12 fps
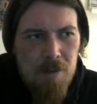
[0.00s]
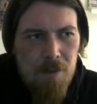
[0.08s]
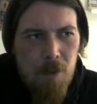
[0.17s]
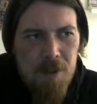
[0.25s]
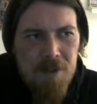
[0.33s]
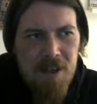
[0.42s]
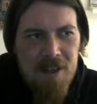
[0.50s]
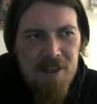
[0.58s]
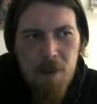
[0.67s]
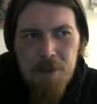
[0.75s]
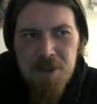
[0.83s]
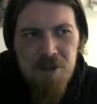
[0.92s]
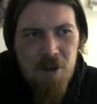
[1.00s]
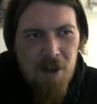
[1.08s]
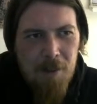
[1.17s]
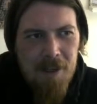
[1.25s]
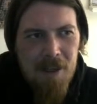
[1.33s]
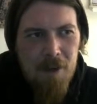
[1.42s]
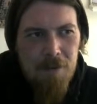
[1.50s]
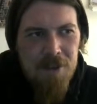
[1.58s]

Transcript: 4 minutes of added time. It's not going to be enough, is